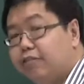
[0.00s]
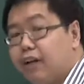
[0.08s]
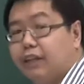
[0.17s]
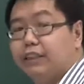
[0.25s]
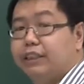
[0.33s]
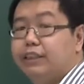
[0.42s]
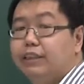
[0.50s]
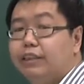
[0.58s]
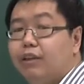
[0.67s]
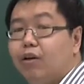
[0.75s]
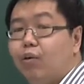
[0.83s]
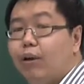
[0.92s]

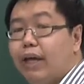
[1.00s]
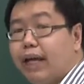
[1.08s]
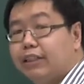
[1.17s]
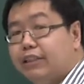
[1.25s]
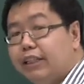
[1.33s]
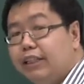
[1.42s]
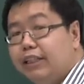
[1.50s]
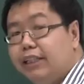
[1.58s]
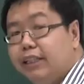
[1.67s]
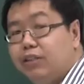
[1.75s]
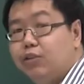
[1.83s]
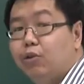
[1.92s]
function, we actually
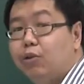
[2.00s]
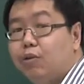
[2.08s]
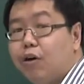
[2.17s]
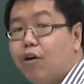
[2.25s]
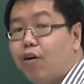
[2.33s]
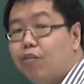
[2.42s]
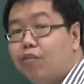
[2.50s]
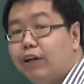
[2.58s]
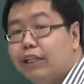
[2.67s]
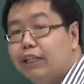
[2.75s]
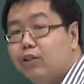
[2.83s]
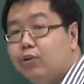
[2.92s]
need to
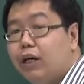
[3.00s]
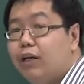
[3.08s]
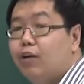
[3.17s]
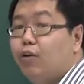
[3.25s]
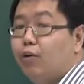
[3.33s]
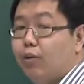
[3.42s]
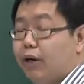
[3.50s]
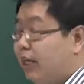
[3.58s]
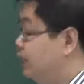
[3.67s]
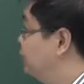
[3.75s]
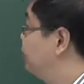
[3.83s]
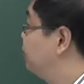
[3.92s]
convert it to a
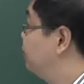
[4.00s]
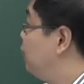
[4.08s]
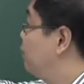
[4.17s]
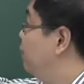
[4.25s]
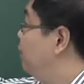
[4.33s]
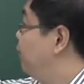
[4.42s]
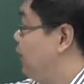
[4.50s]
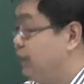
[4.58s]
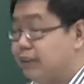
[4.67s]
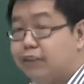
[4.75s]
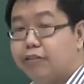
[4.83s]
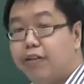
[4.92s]
proper
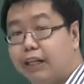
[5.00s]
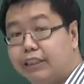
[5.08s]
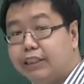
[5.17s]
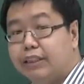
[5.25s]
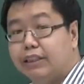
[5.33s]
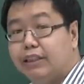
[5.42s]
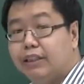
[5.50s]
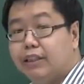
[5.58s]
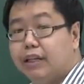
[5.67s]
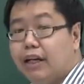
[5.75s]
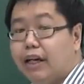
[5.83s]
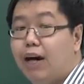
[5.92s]
rational function.
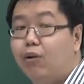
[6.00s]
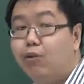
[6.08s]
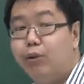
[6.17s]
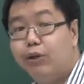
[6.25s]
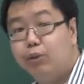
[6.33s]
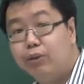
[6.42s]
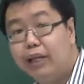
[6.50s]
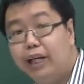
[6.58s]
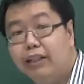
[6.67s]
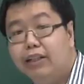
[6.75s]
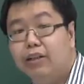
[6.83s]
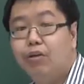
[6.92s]
And how do we do
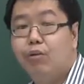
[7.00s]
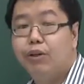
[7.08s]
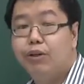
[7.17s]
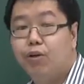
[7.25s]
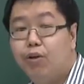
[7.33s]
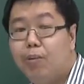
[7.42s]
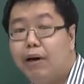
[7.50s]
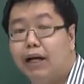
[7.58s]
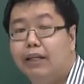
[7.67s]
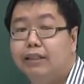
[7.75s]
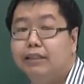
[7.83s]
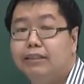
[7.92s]
that? We go
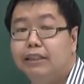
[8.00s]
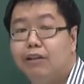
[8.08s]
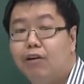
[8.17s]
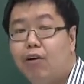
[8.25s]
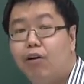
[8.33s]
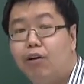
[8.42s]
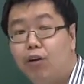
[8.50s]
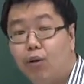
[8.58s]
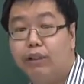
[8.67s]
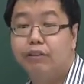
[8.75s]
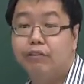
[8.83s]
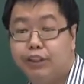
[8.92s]
by this thing called
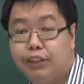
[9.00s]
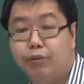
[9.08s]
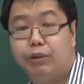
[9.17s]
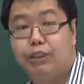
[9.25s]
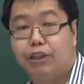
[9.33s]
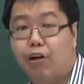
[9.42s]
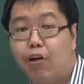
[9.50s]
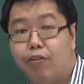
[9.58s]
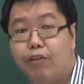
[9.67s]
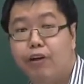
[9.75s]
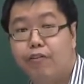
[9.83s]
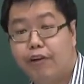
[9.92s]
long division, which all of
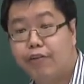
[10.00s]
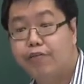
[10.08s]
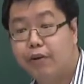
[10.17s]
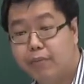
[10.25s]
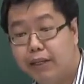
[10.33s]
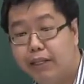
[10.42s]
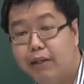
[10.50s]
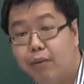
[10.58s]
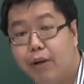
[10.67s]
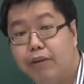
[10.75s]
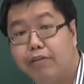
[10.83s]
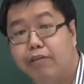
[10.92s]
you are very familiar
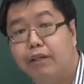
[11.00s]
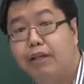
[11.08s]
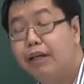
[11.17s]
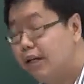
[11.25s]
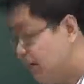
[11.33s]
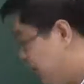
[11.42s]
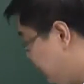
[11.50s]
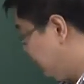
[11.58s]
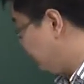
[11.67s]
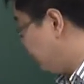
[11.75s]
with. Let's